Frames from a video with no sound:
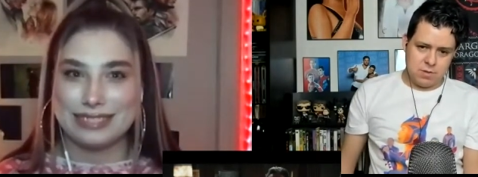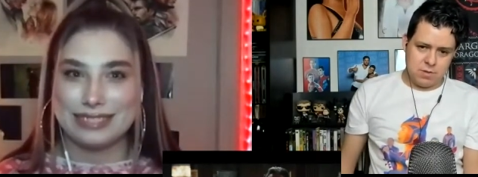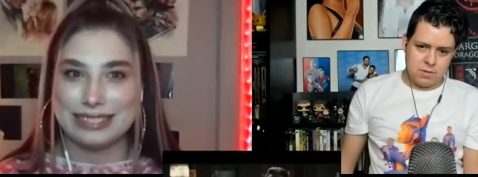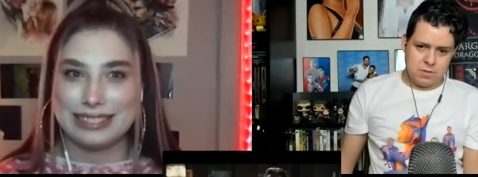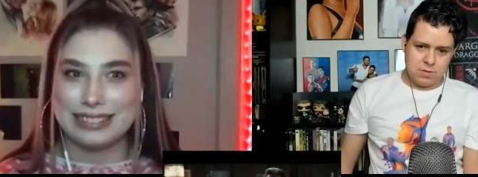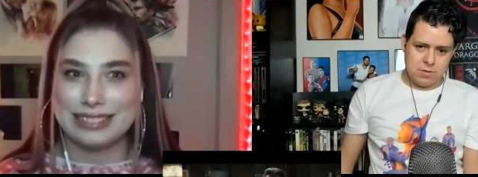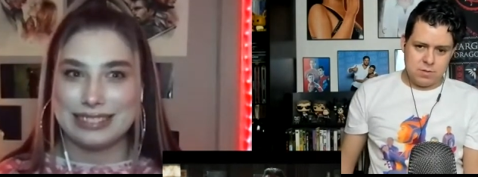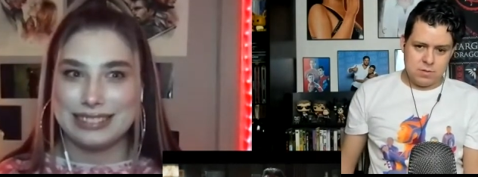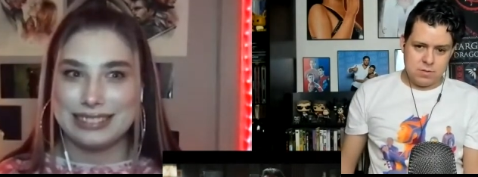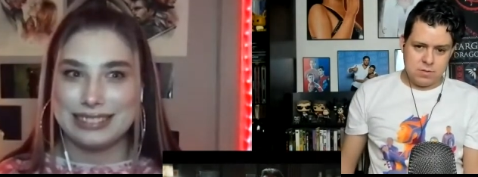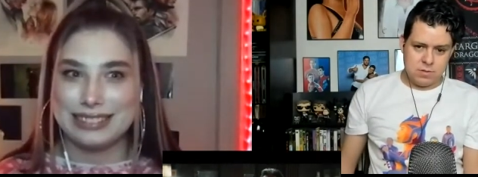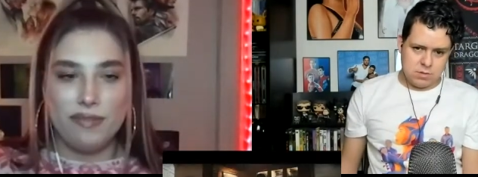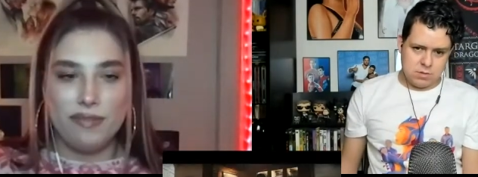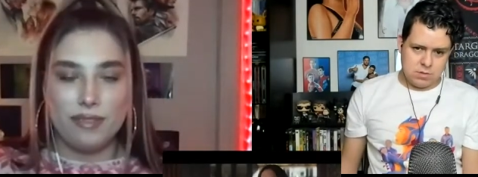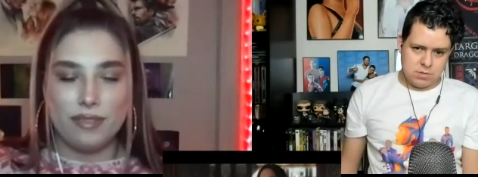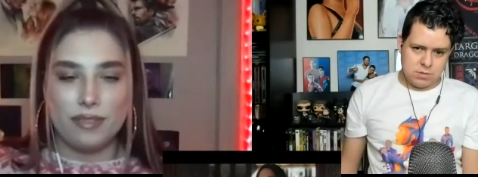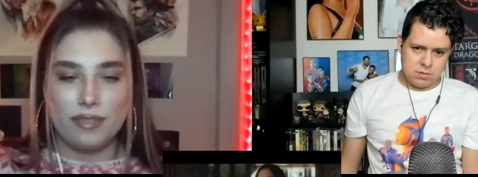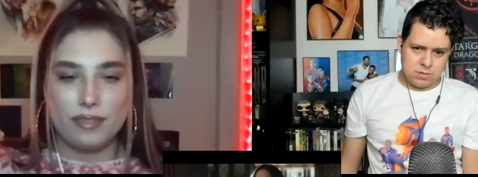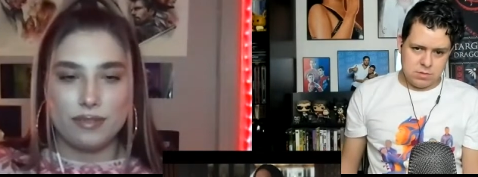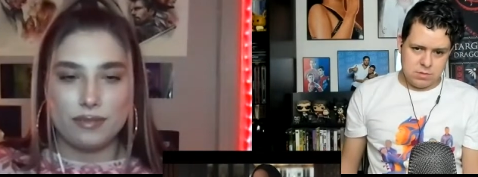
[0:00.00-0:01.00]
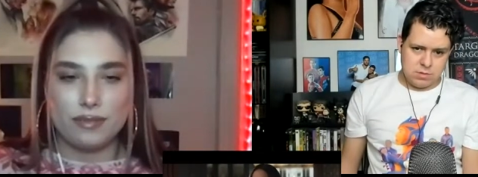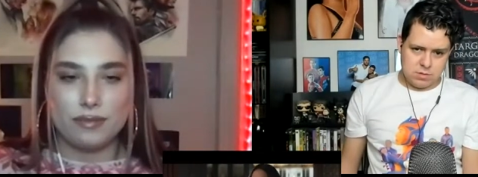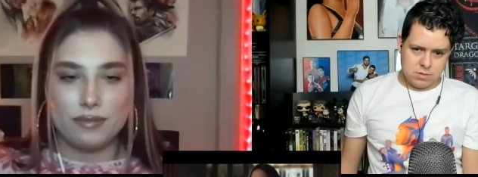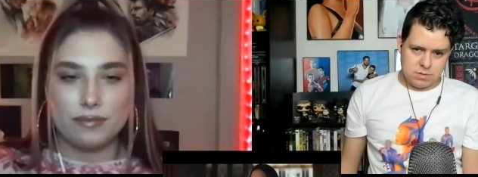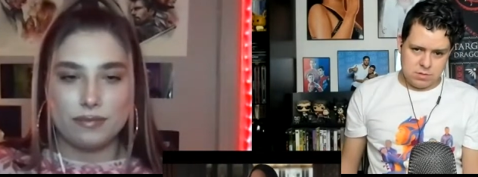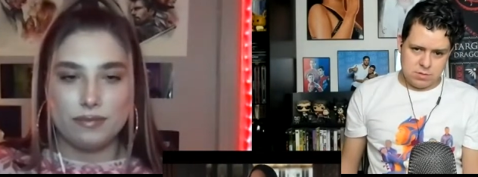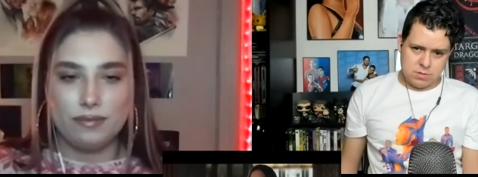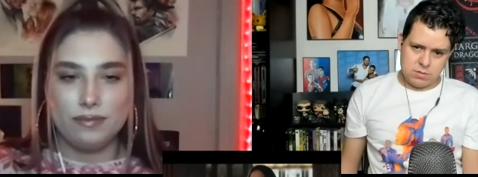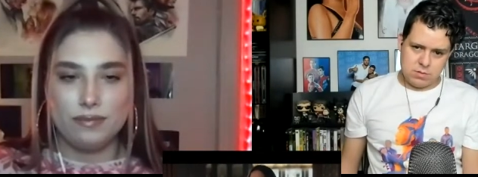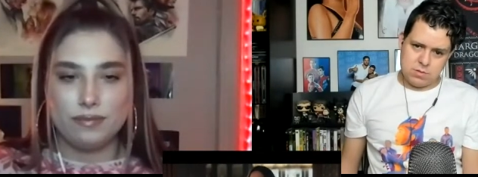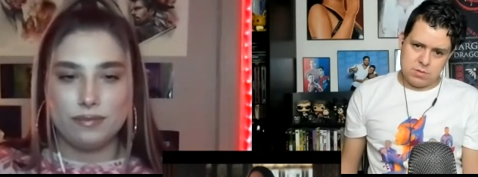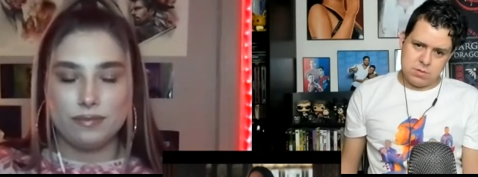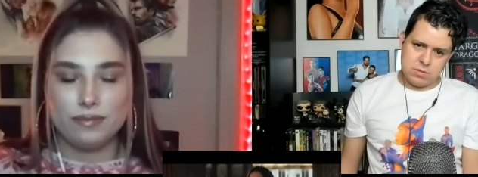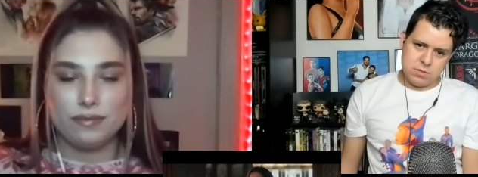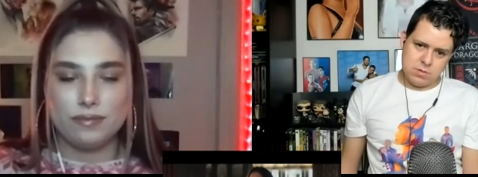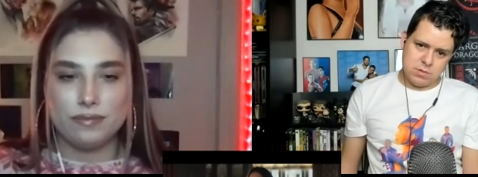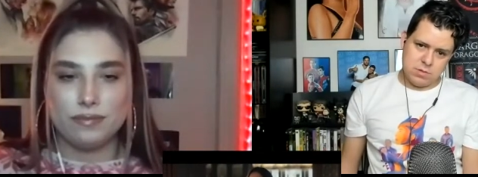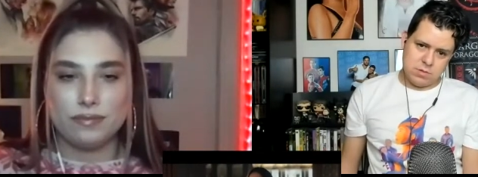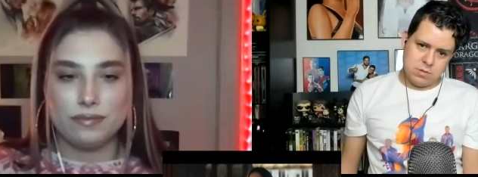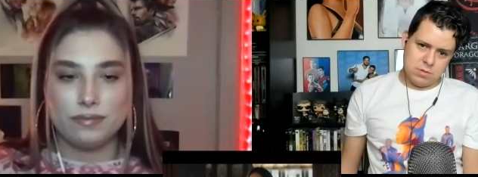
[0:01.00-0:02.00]

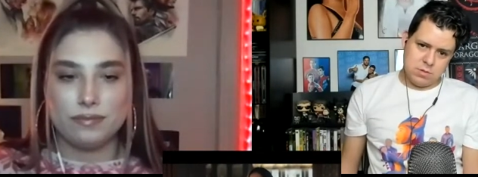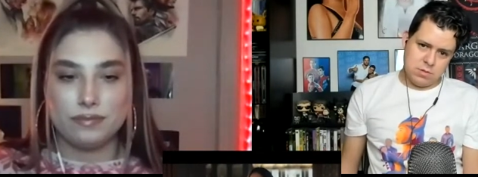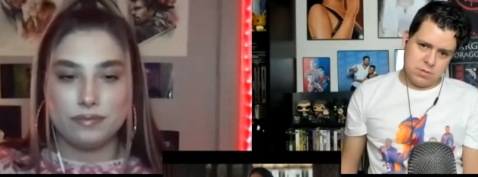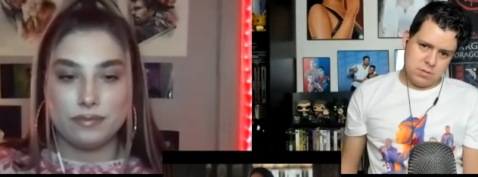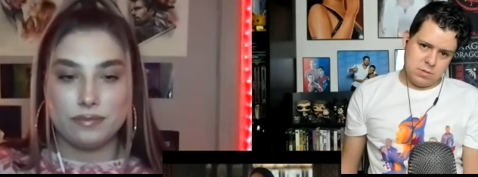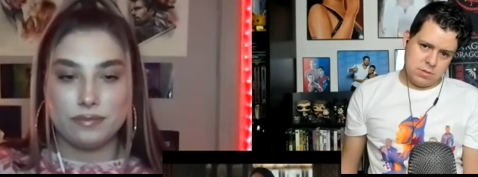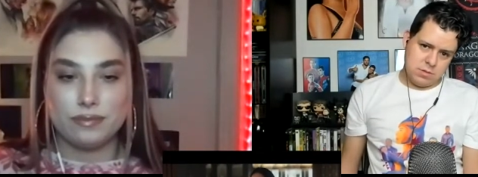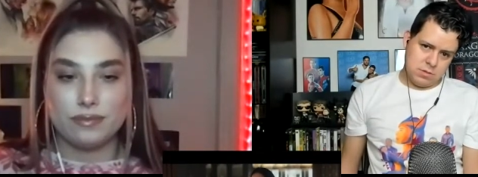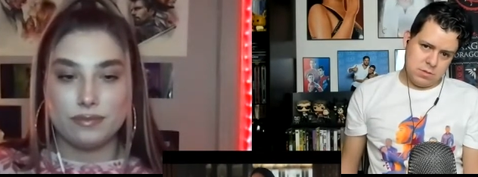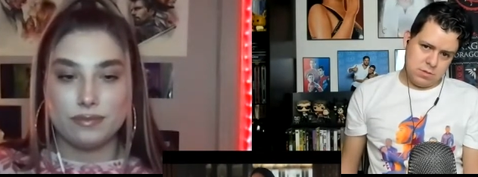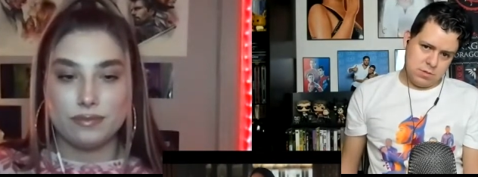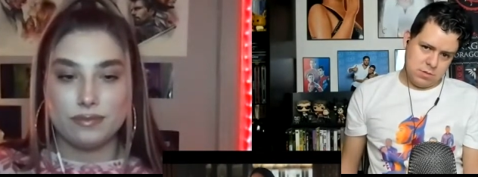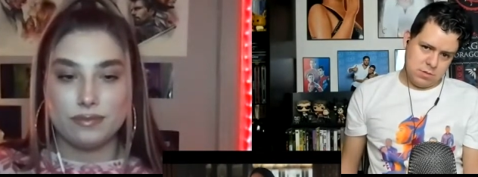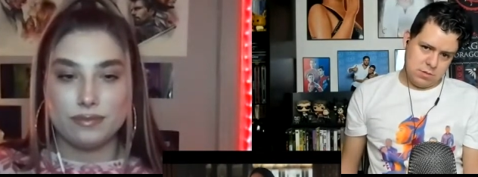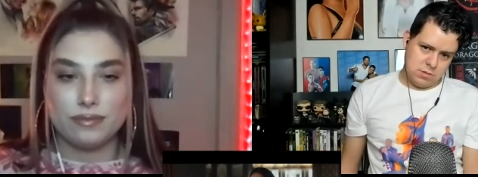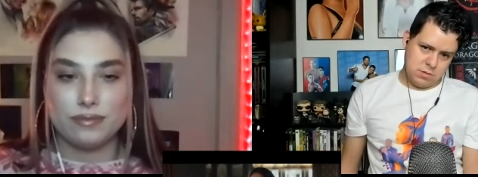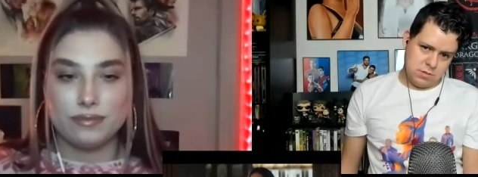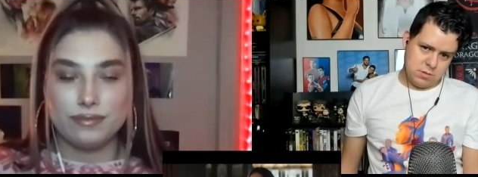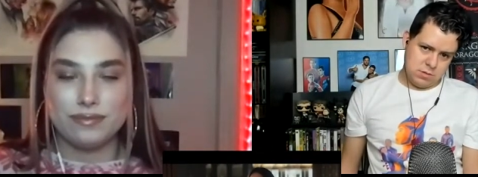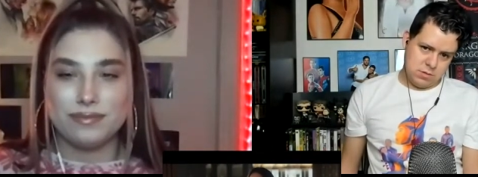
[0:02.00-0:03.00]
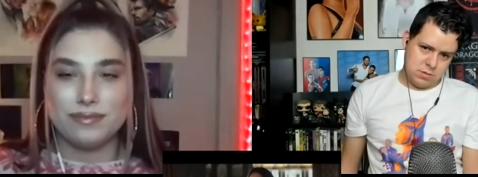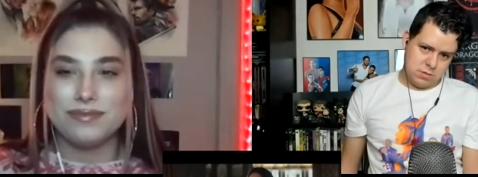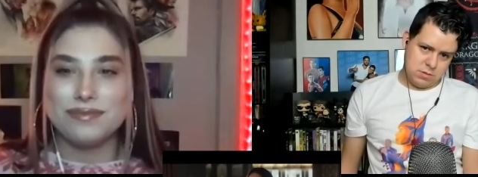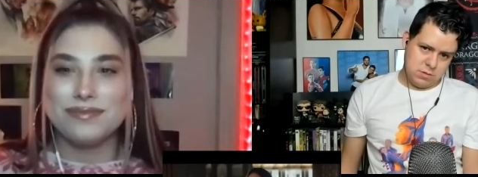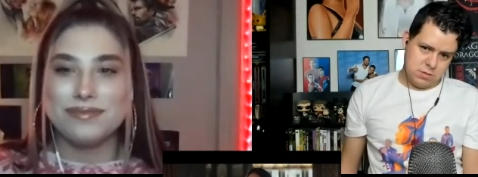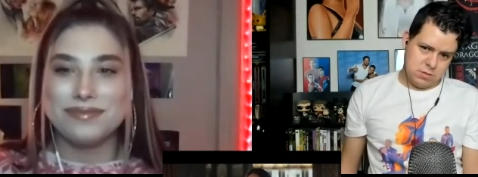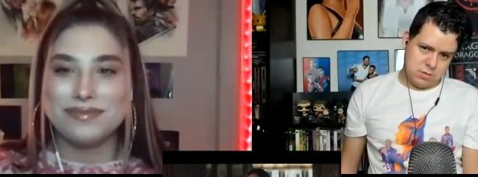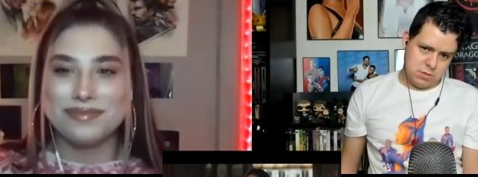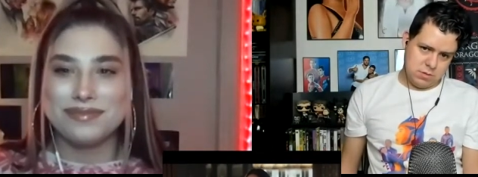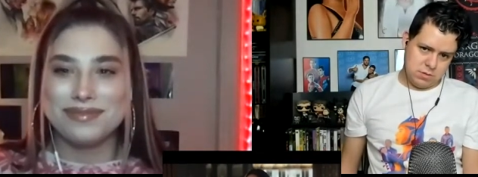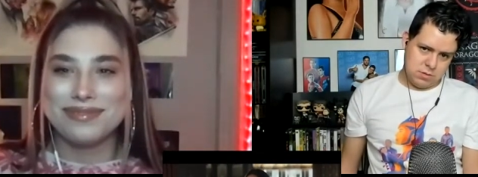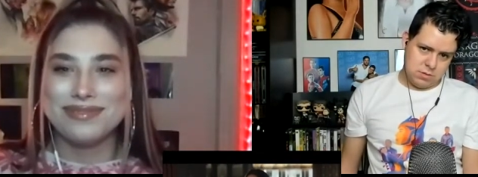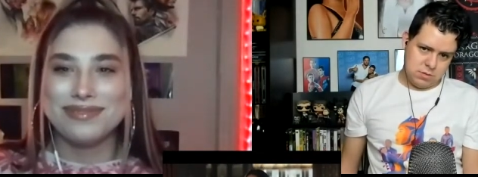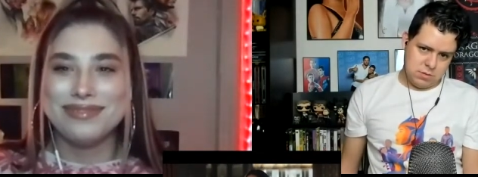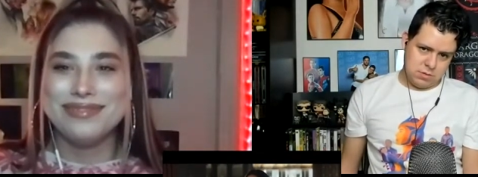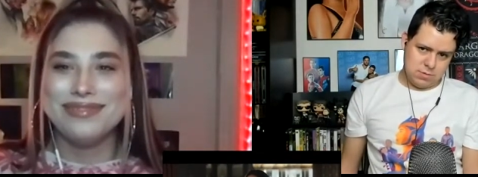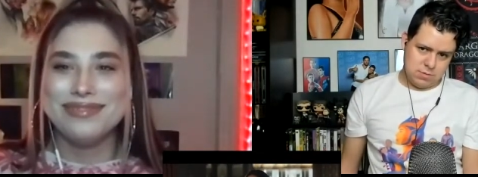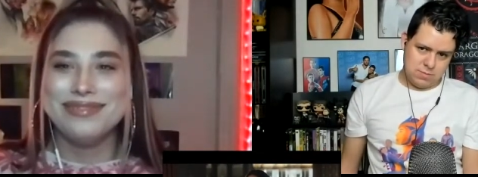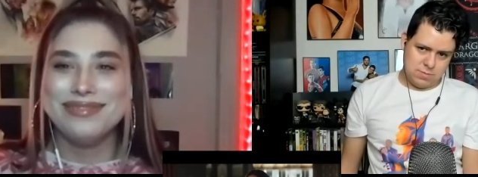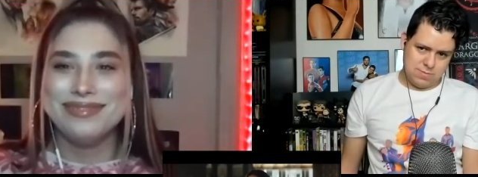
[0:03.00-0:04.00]

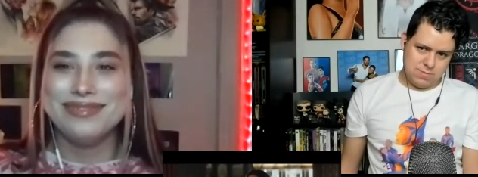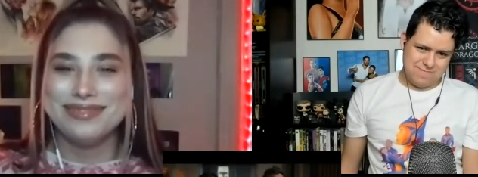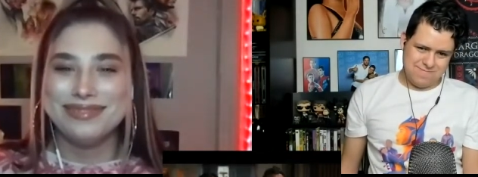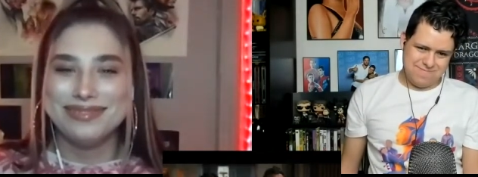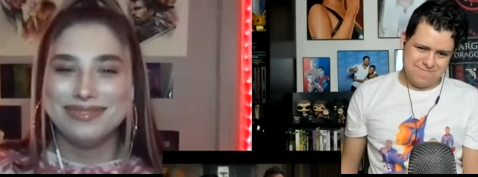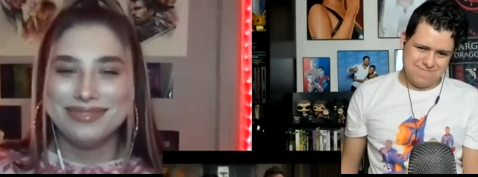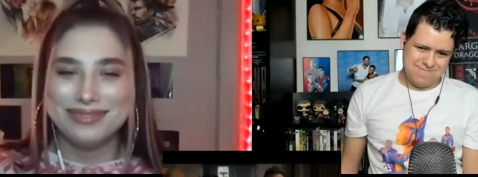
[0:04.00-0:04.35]
Nobody speaks.